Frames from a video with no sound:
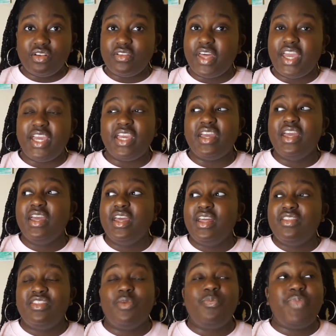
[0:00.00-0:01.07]
Like
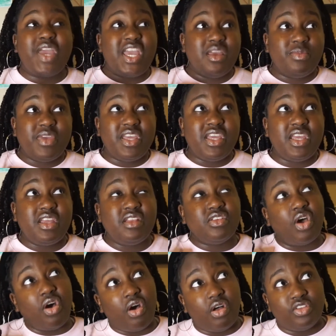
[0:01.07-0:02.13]
the baby
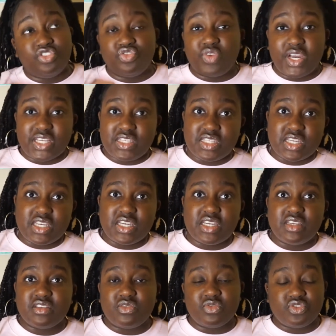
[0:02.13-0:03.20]
doll
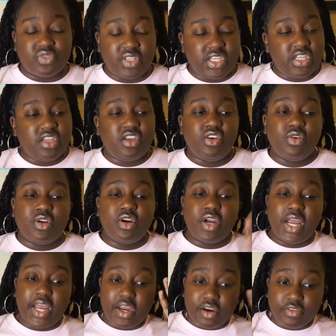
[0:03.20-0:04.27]
dresses, it was really cute. Her
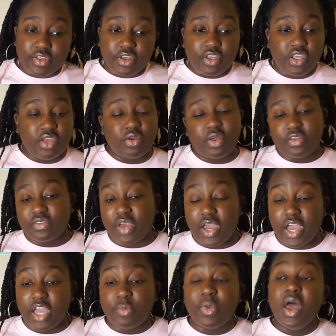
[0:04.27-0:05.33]
hair looked cute all the
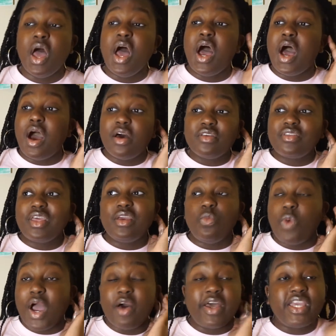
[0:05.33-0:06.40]
time. I was like,
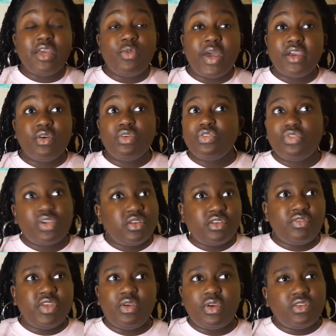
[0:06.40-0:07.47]
wow, I get why girls are jealous of
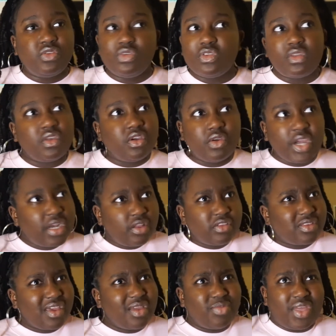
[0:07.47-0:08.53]
you because you just look great all
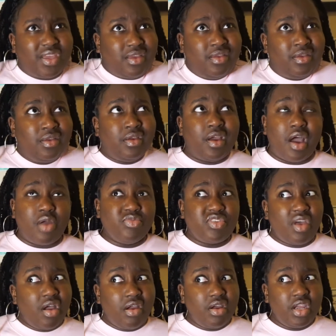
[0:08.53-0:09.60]
the time. Like, I'm
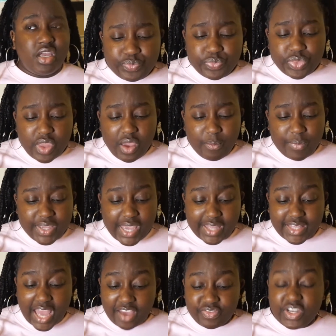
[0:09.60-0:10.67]
sorry. But yeah,
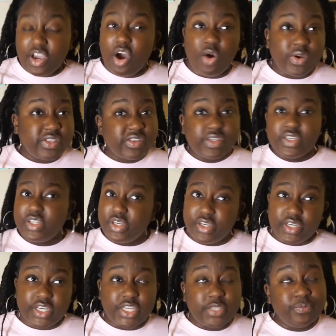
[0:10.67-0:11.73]
Daphne always looked
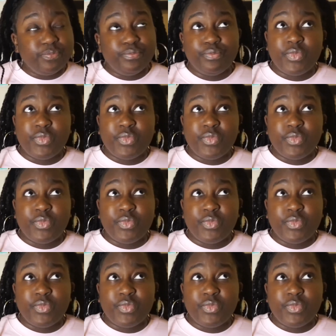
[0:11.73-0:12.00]
good.